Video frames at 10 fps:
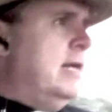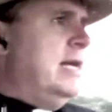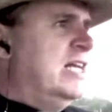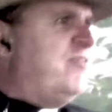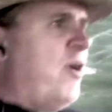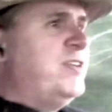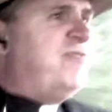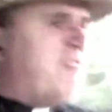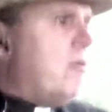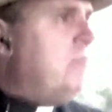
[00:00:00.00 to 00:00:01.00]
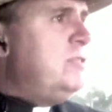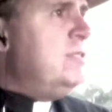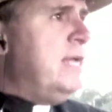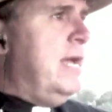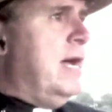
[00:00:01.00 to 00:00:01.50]
As far as
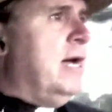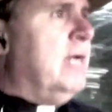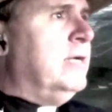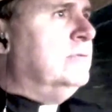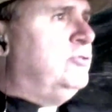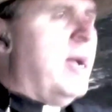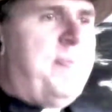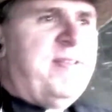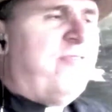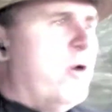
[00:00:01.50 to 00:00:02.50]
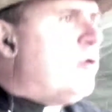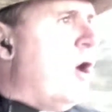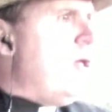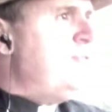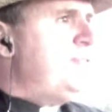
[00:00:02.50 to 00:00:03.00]
dropping phone
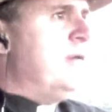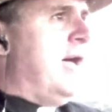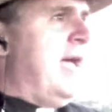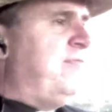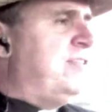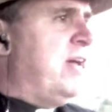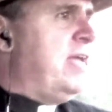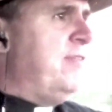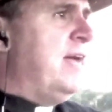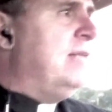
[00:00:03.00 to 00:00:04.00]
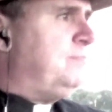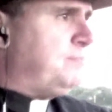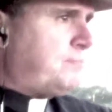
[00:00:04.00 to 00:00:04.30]
calls, I have to tell you that